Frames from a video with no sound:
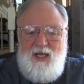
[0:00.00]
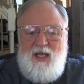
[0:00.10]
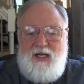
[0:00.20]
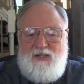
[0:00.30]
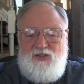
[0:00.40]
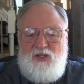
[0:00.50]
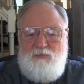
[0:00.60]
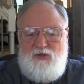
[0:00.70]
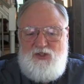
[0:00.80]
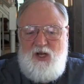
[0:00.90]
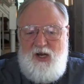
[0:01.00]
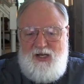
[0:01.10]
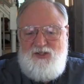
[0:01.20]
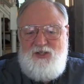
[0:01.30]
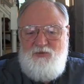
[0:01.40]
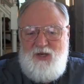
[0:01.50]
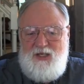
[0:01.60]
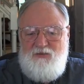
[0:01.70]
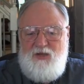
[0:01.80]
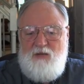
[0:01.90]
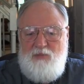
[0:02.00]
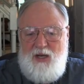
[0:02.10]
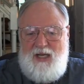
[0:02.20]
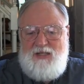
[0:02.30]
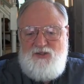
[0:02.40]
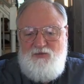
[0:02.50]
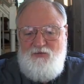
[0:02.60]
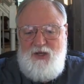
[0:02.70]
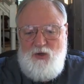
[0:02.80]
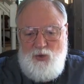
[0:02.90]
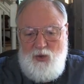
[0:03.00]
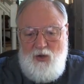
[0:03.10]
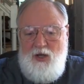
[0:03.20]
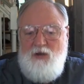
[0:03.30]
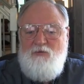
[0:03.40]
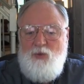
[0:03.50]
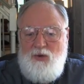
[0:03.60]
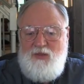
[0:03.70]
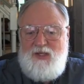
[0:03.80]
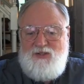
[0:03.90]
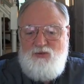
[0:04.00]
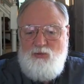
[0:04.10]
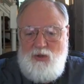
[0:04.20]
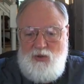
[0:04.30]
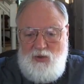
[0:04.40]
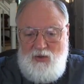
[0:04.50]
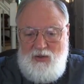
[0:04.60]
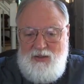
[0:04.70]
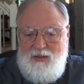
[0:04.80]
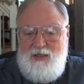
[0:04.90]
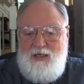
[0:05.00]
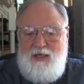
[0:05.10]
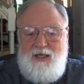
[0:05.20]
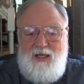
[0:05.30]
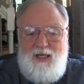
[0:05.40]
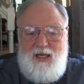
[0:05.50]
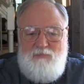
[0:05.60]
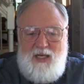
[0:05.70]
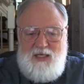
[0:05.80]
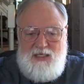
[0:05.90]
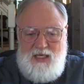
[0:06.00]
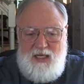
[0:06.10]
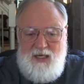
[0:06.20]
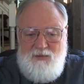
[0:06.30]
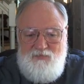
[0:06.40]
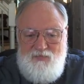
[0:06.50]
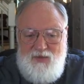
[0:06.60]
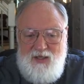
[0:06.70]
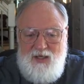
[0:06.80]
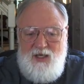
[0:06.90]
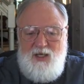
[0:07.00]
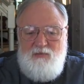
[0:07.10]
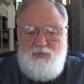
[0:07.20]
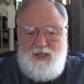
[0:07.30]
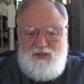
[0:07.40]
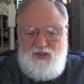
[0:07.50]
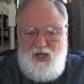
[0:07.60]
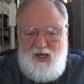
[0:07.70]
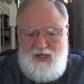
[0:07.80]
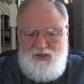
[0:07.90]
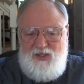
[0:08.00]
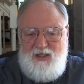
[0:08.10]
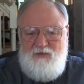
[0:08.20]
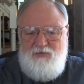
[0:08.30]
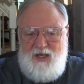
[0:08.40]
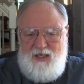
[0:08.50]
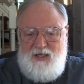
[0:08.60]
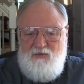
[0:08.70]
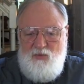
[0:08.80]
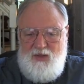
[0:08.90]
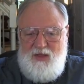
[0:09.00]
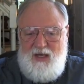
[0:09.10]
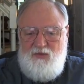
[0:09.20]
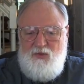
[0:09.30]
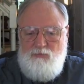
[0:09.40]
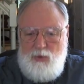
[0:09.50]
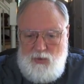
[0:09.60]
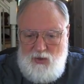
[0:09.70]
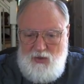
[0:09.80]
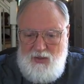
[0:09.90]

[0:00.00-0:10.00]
It is the most cost-effective compliance fuel for this role, he maintained. But it's cost-effective without the rule.